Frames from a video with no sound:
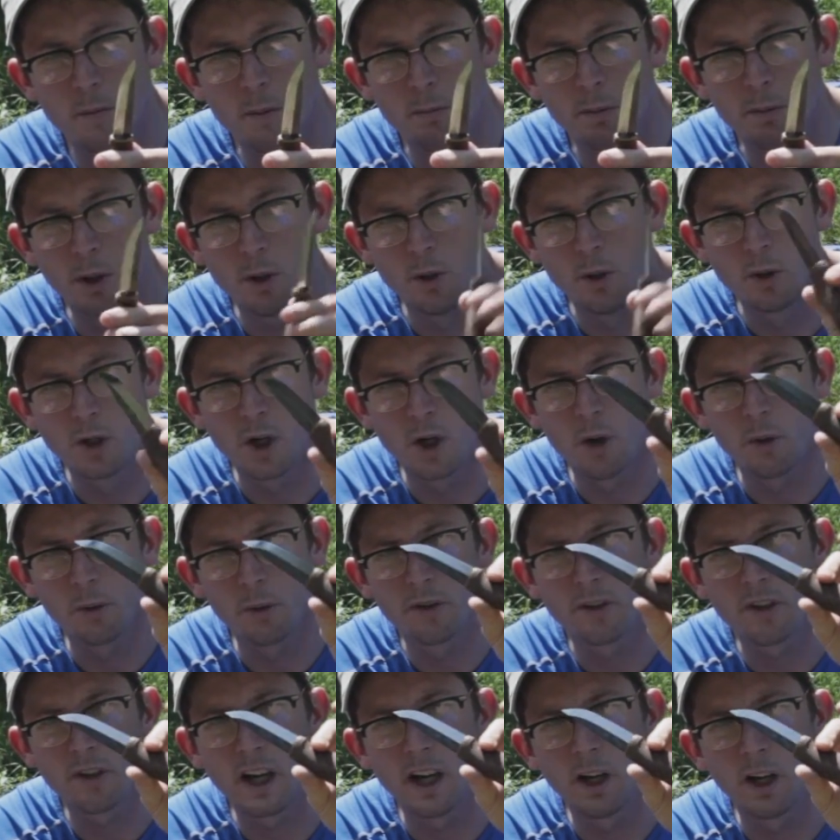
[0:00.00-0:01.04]
puukko
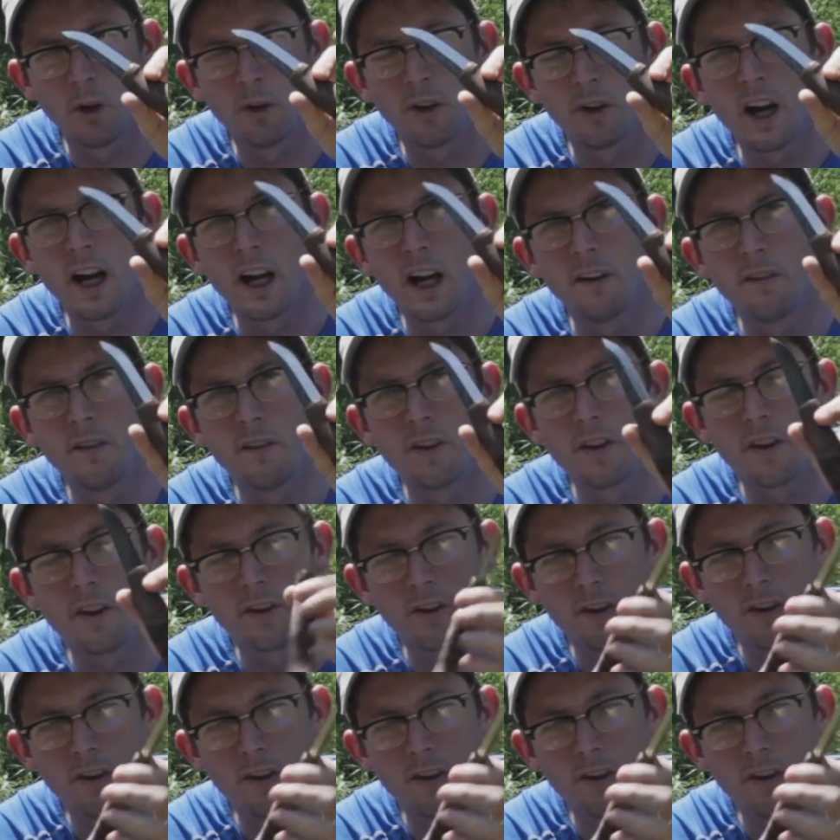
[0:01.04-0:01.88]
style knives. This